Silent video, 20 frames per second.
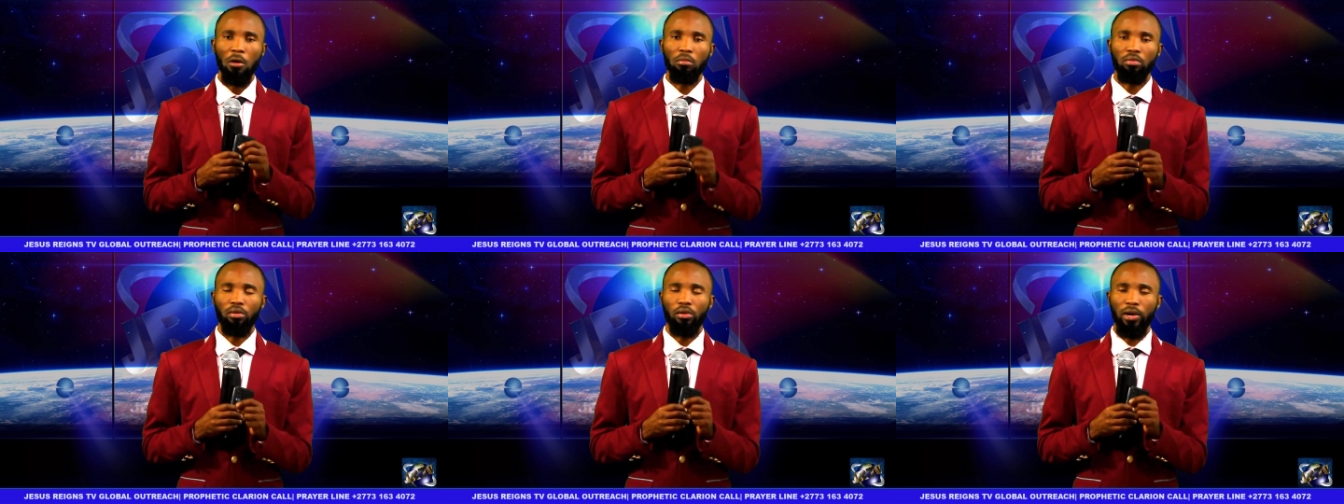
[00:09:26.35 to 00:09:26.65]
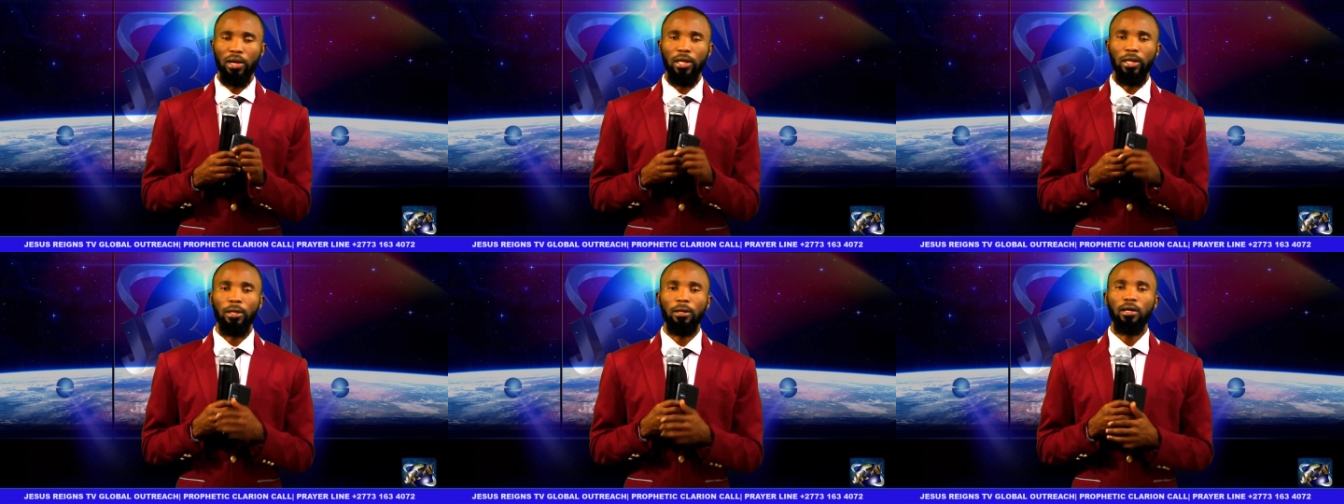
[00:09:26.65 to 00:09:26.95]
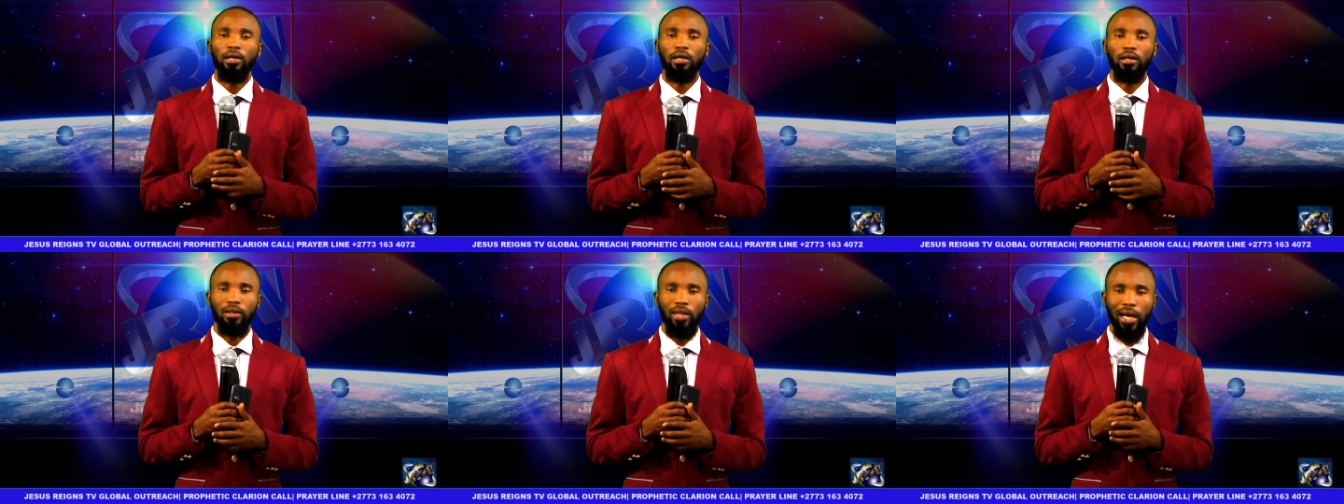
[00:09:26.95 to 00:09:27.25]
Pray
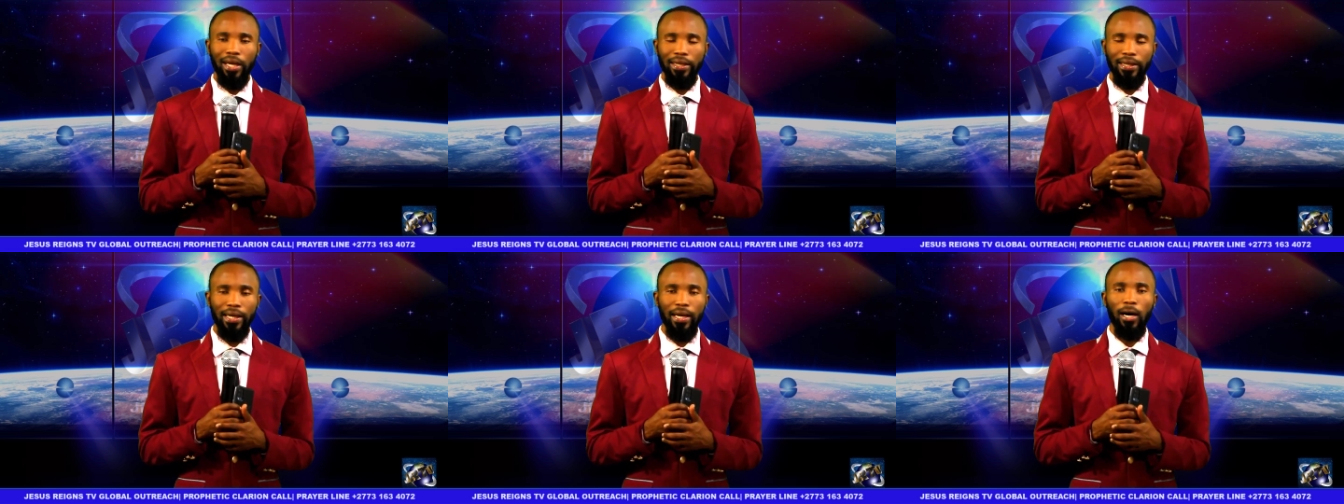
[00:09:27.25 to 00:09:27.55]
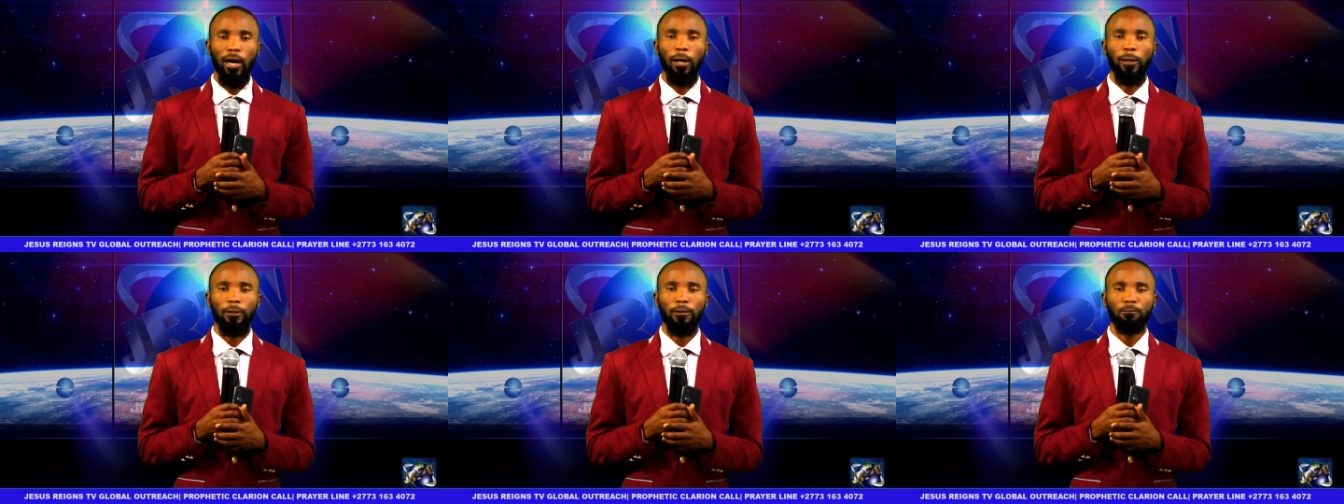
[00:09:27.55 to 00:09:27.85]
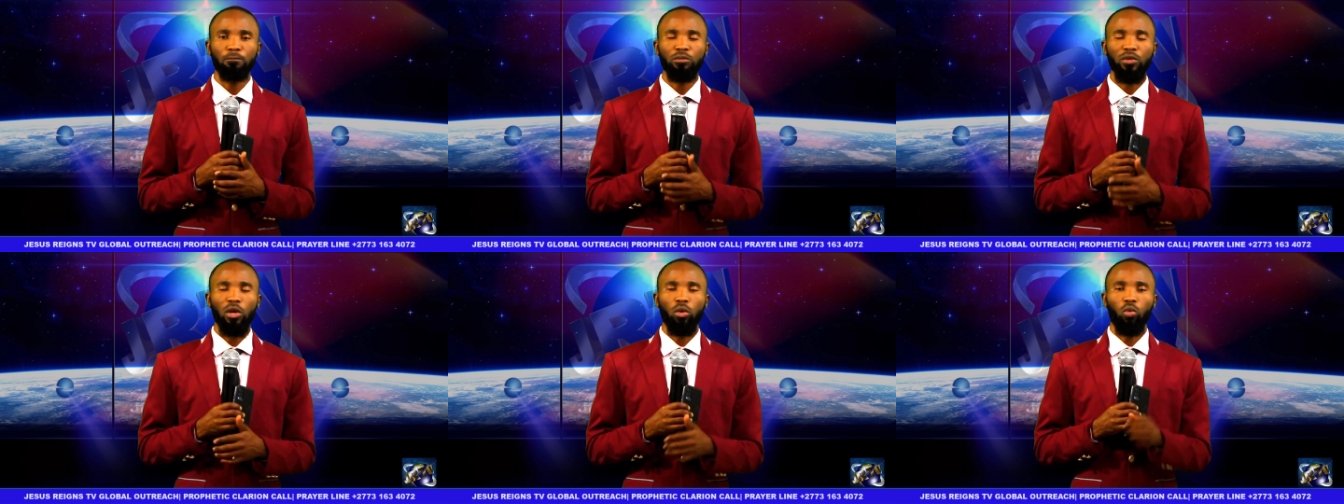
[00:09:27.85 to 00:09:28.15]
that
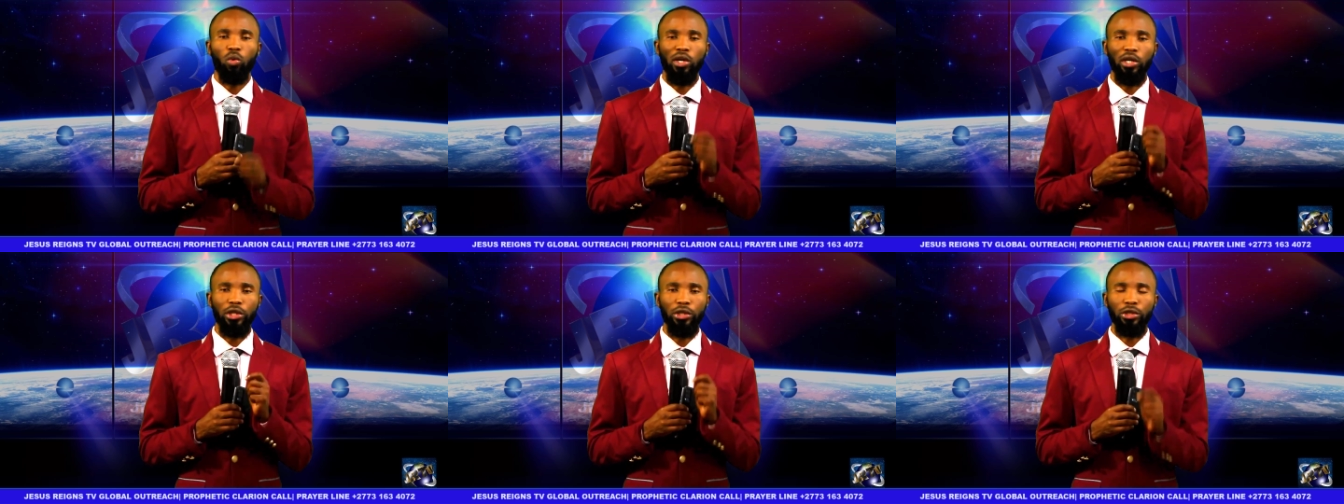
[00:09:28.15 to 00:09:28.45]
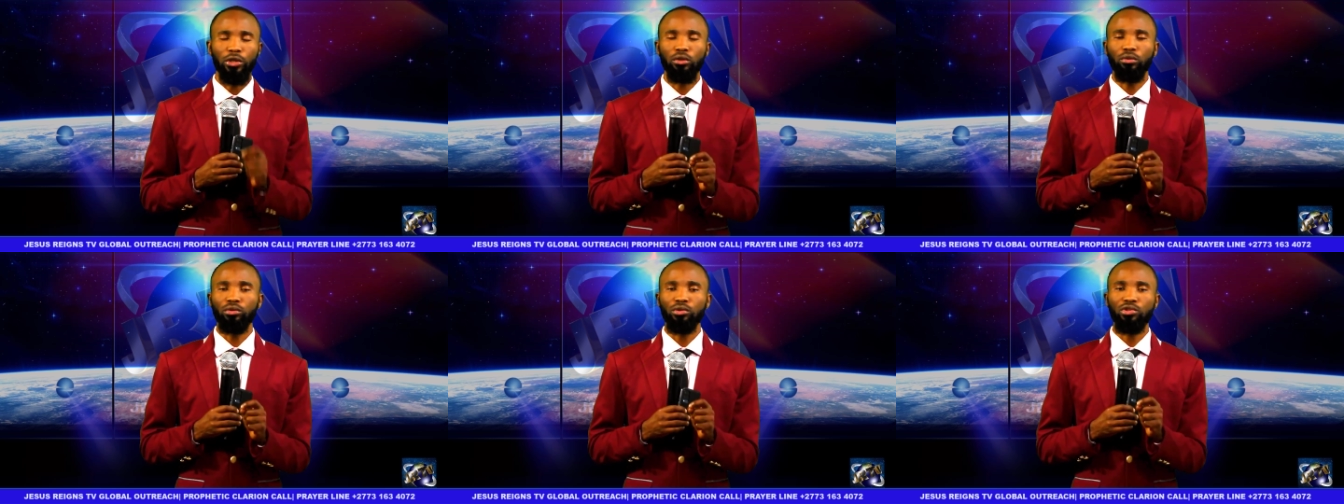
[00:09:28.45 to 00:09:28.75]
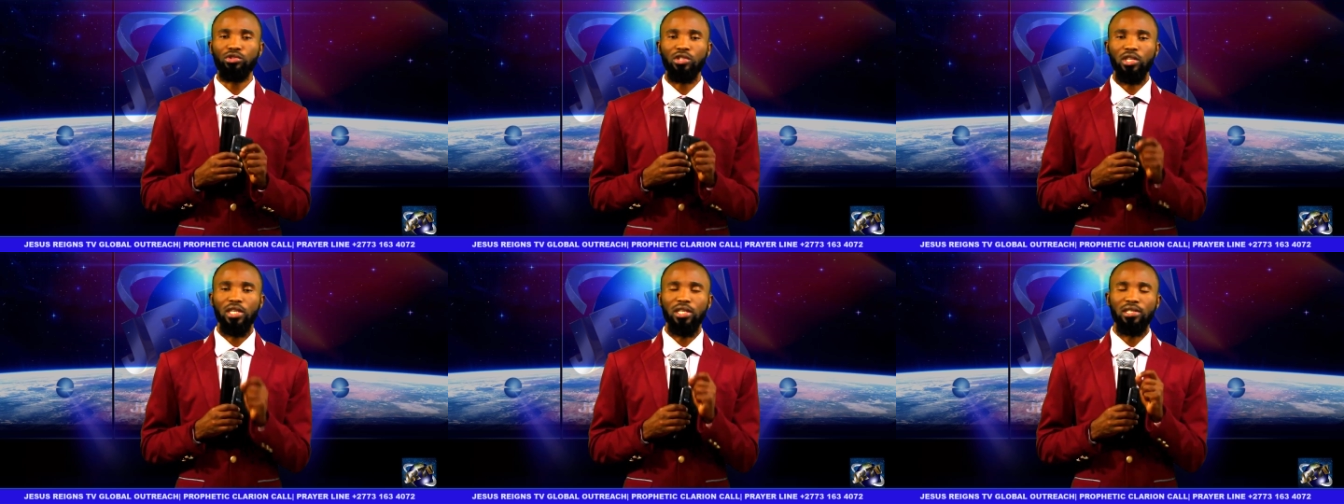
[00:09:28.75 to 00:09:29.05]
God will
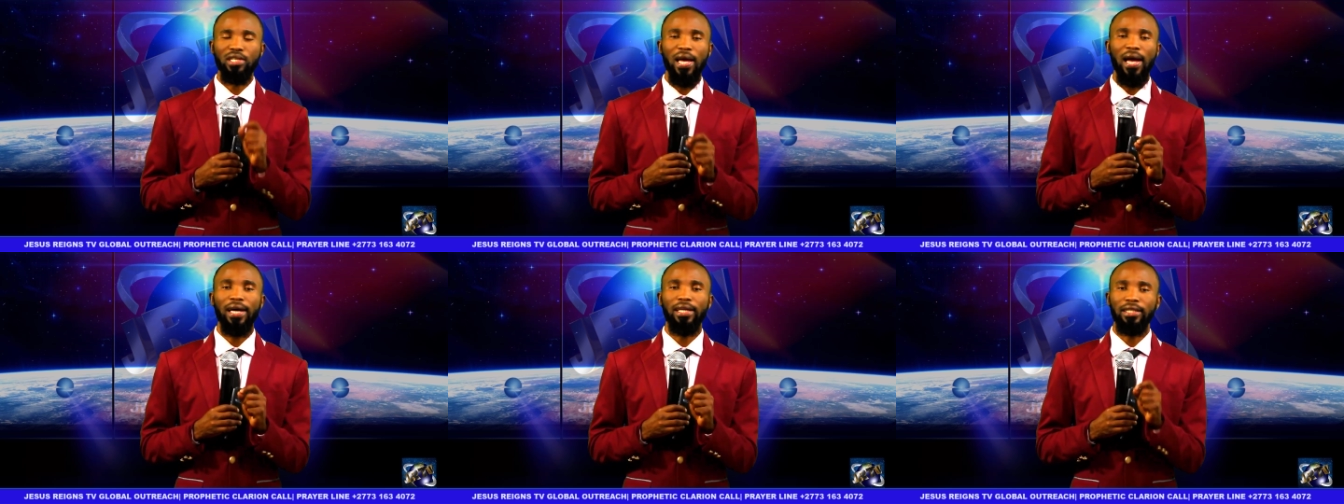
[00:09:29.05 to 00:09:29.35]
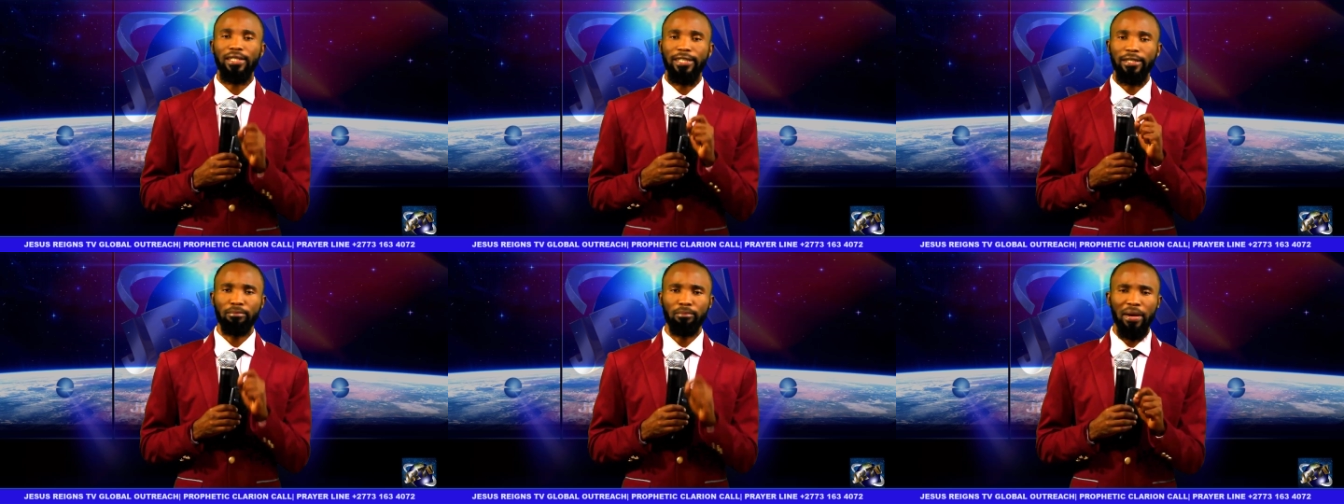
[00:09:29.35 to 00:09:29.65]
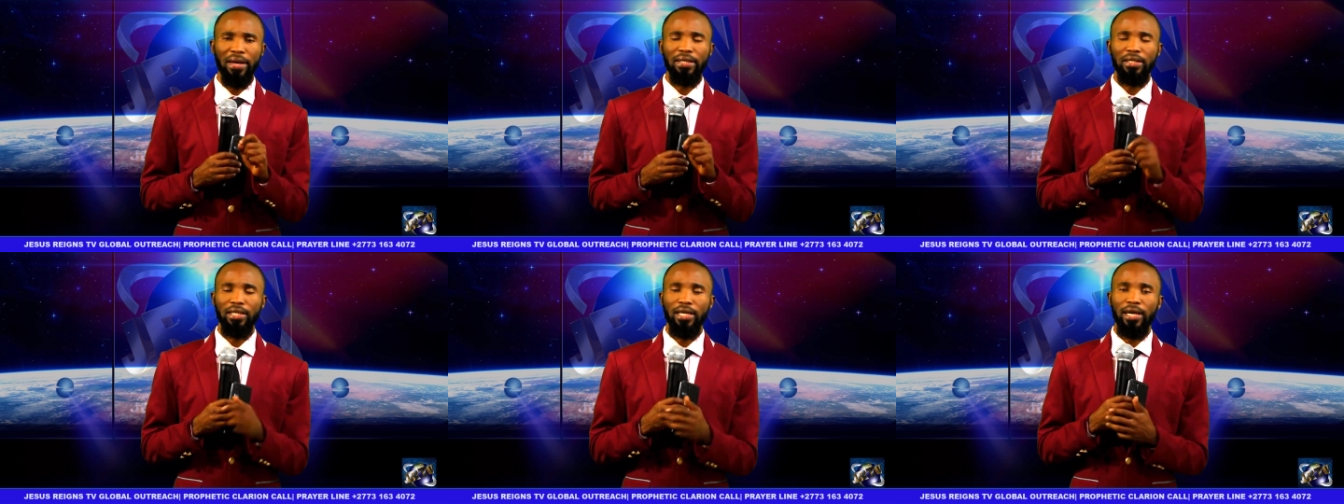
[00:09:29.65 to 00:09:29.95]
use his hand and
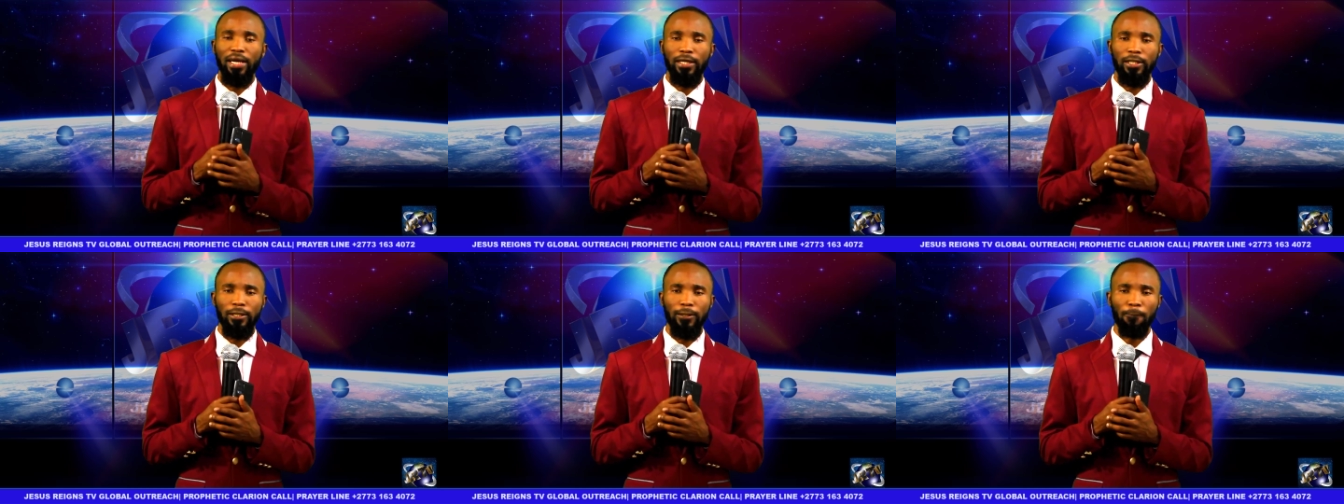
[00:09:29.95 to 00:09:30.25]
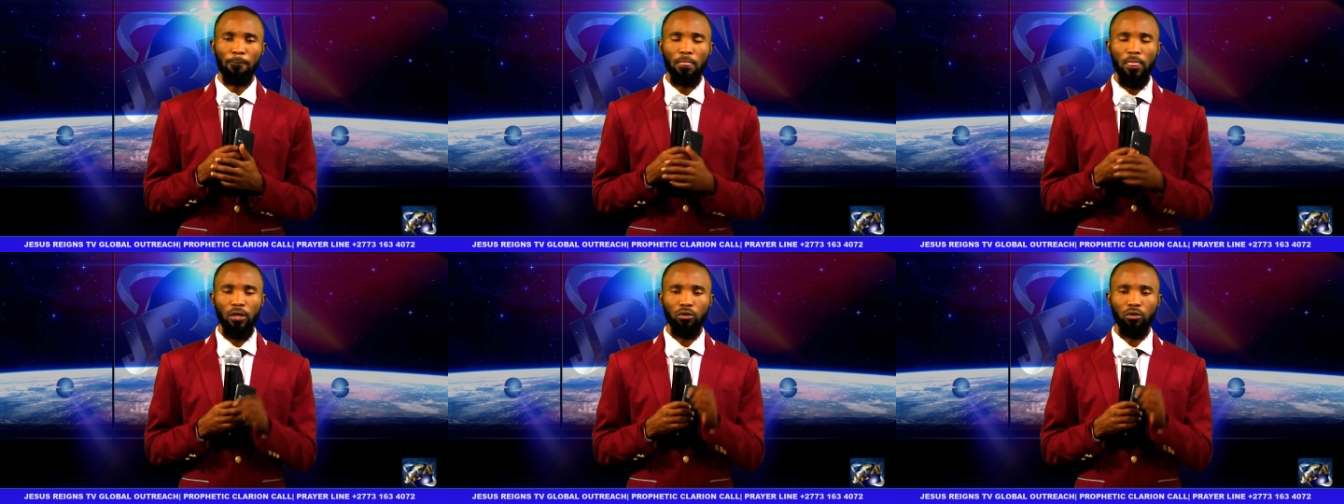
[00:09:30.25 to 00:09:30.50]
mighty hand